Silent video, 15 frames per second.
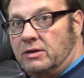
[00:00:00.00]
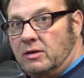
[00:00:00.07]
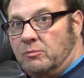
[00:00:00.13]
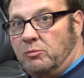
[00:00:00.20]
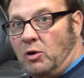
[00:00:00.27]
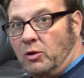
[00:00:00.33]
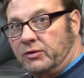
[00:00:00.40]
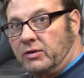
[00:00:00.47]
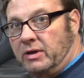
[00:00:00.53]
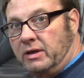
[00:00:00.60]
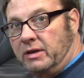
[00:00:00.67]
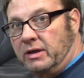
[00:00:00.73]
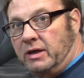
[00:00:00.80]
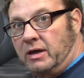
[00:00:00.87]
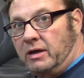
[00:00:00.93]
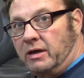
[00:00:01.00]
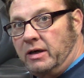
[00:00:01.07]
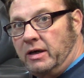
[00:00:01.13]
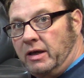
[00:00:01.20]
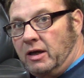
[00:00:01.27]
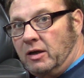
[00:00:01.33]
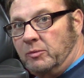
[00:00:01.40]
or bolted in here
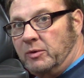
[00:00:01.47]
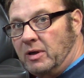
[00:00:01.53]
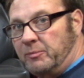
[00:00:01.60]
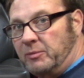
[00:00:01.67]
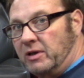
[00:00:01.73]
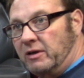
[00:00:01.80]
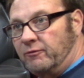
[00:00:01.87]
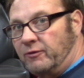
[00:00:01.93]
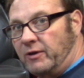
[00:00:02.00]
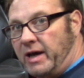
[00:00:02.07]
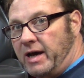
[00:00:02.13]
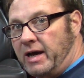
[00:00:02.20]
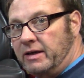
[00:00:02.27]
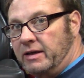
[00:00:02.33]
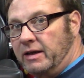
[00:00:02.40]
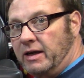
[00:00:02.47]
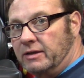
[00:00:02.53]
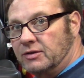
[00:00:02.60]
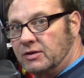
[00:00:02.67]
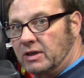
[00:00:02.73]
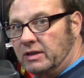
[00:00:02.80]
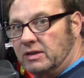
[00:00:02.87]
and then it'll be up on a flat and
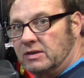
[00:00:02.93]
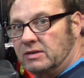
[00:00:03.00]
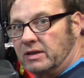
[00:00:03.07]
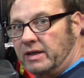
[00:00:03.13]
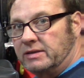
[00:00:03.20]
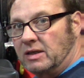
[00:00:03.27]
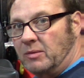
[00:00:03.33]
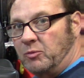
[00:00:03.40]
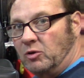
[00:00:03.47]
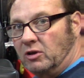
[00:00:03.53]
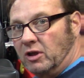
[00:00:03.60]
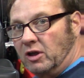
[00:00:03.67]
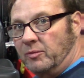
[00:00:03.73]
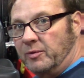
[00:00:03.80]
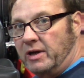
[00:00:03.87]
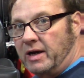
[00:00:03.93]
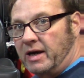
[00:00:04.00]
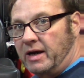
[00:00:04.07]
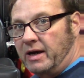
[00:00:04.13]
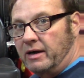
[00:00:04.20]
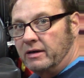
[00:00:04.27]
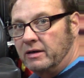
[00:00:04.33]
I'll just get these lights up a little bit
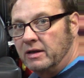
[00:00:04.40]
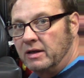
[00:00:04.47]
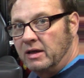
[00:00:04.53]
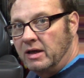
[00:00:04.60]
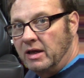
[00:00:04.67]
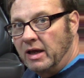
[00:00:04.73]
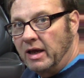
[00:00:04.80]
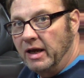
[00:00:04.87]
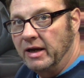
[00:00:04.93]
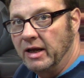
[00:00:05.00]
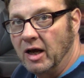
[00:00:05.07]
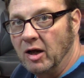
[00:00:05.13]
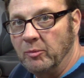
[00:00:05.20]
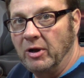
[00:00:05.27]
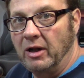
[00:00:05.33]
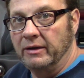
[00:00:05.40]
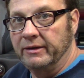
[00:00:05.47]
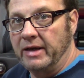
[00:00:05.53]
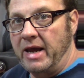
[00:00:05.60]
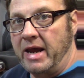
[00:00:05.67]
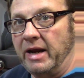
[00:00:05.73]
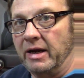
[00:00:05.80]
higher and I'll be able
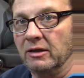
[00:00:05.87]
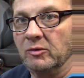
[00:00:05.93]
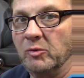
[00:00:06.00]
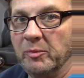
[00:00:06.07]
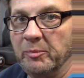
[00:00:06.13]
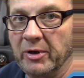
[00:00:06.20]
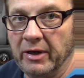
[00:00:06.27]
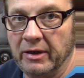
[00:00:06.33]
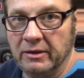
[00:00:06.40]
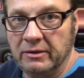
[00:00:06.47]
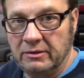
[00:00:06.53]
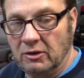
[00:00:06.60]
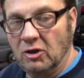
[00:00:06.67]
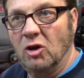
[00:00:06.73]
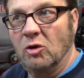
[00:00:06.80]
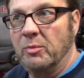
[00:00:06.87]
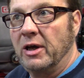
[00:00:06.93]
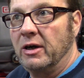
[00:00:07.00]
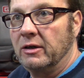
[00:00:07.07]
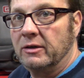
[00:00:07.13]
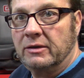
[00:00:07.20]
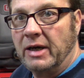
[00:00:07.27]
to angle them a little better, a little
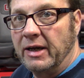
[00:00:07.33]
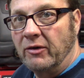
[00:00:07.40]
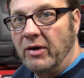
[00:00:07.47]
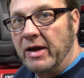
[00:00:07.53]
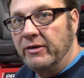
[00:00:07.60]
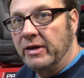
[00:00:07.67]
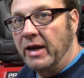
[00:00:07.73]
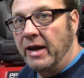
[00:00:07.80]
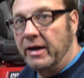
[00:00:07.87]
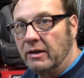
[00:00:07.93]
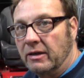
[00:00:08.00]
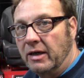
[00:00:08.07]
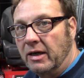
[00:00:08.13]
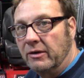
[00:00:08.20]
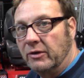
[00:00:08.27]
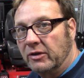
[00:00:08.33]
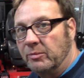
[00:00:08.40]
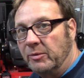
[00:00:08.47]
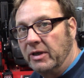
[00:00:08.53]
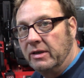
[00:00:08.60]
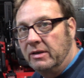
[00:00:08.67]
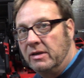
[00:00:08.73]
better. I don't have any angle iron with
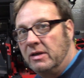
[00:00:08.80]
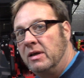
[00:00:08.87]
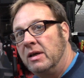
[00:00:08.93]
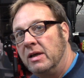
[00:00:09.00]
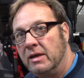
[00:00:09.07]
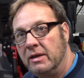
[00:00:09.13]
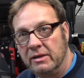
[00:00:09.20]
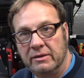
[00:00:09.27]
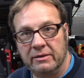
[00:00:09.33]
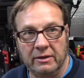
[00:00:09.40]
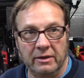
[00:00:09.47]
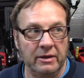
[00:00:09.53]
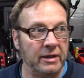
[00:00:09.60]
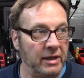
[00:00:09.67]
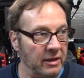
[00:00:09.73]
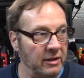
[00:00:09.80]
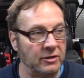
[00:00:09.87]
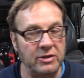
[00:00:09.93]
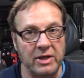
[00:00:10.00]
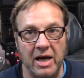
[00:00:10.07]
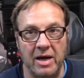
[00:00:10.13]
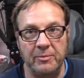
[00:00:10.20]
me or in the
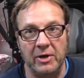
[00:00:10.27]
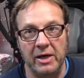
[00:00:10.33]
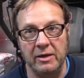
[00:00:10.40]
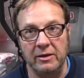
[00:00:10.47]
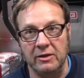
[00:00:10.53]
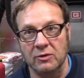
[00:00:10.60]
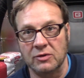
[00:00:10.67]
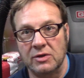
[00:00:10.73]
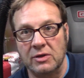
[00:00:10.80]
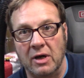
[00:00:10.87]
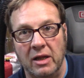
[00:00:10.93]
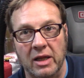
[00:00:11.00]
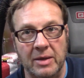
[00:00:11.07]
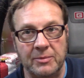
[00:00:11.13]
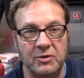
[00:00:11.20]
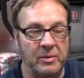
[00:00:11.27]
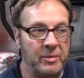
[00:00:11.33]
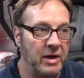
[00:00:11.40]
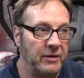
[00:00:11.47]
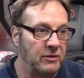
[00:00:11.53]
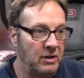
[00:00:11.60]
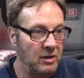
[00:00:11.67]
shop. I used it all up so I'm
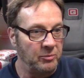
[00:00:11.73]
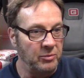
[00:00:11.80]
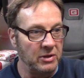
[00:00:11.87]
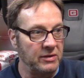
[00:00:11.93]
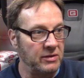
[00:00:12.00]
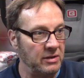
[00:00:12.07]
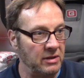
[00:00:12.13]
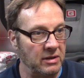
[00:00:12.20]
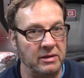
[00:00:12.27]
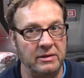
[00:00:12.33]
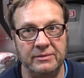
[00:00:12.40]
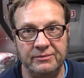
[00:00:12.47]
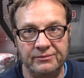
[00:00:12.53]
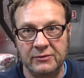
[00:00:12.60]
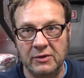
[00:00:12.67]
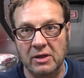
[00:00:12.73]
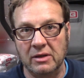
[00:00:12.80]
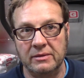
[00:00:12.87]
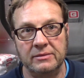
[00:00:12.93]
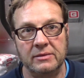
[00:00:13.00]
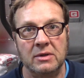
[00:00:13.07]
gonna have to get a piece here, you know.